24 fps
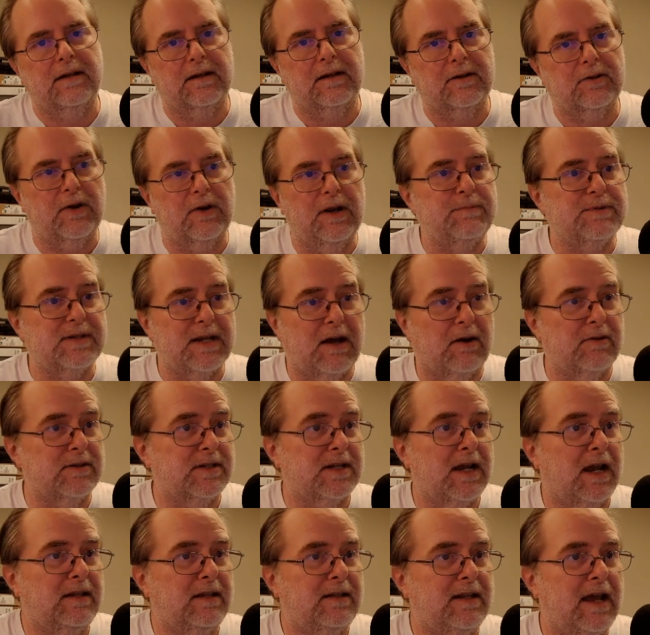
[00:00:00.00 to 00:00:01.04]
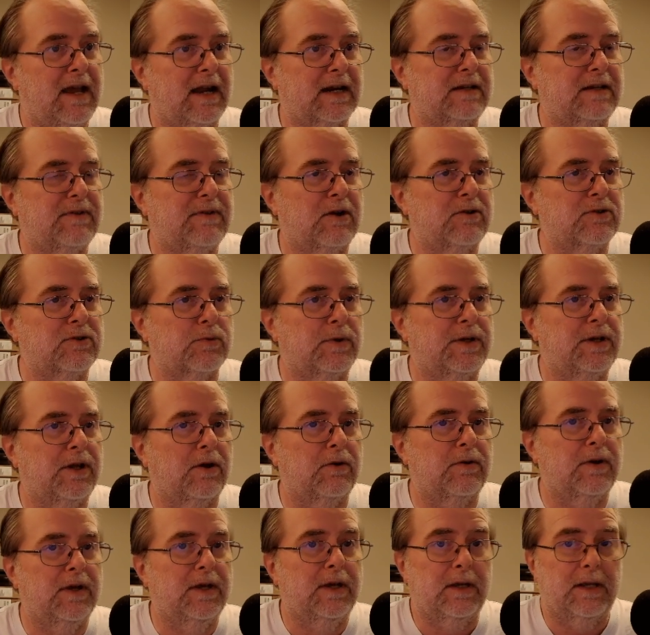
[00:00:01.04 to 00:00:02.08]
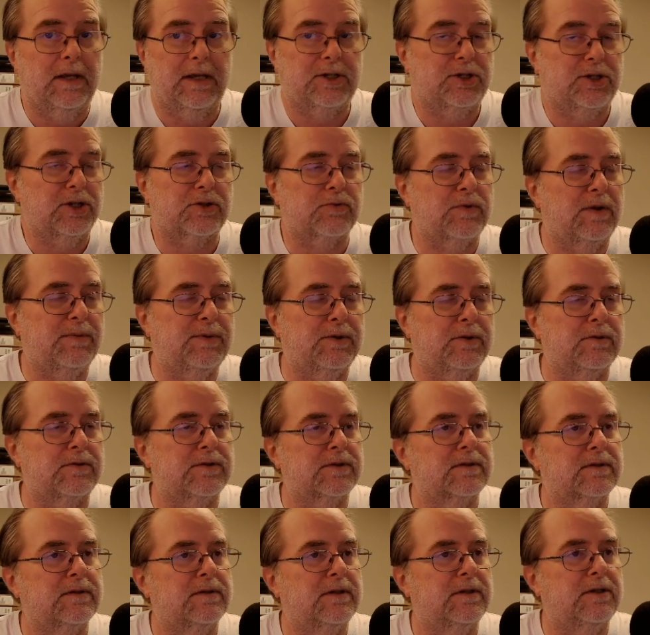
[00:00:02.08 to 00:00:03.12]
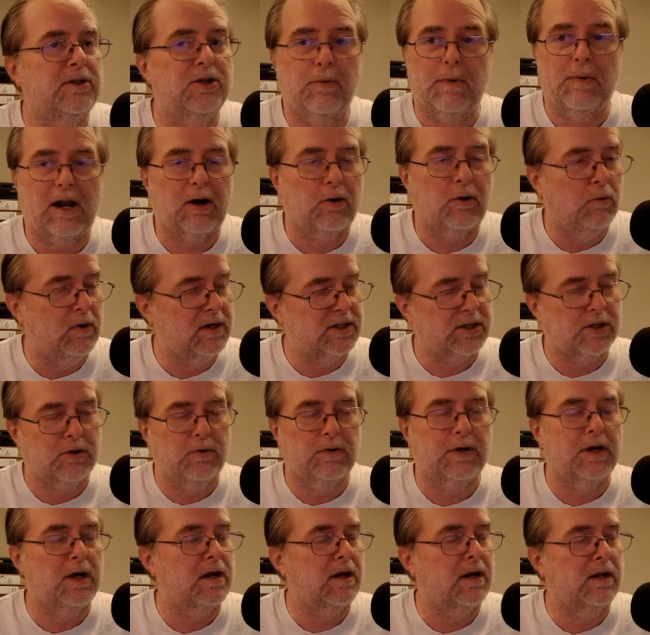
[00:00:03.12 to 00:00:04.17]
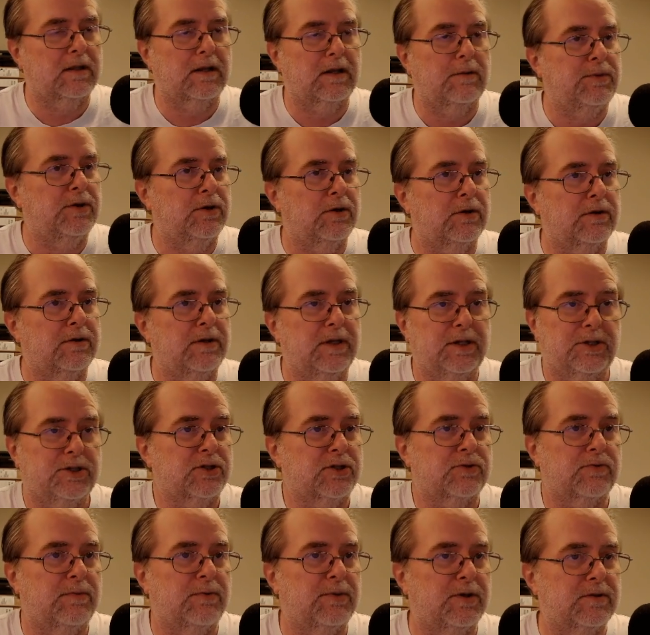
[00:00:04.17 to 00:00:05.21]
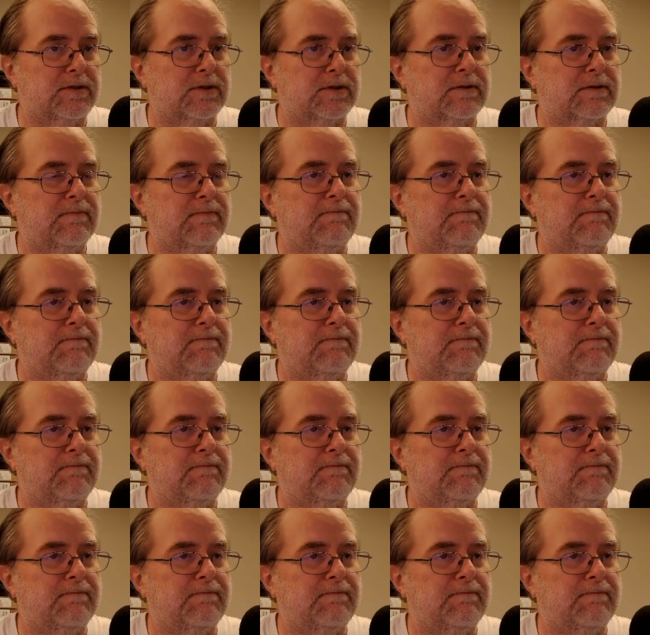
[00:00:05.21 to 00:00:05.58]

creeps outside the active hours window, it just reboots. No matter what's going on the computer, it just reboots.